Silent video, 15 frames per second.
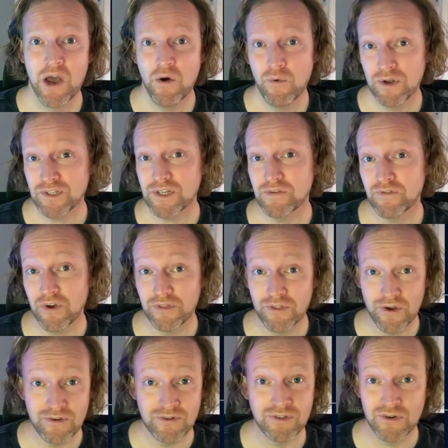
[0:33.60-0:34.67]
Once you've got
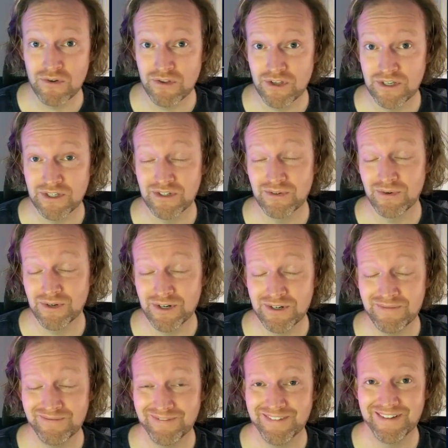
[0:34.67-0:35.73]
those two things sorted,
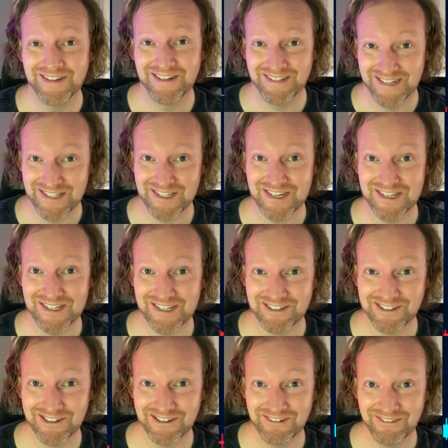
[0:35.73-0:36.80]
let's
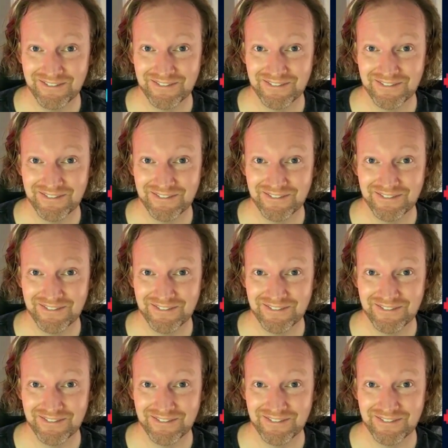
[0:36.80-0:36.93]
continue.